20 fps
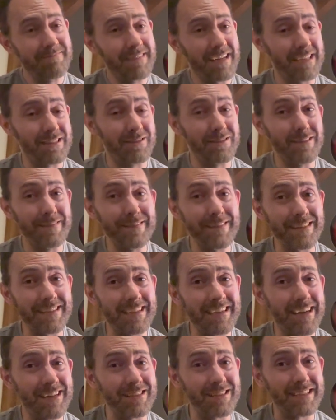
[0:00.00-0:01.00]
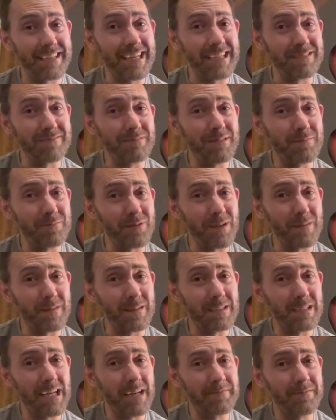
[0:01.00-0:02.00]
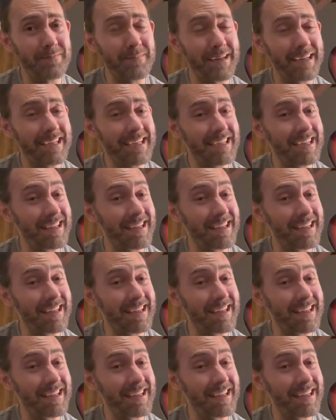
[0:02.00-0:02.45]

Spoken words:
I should have looked. I honestly can't remember off the top of my head.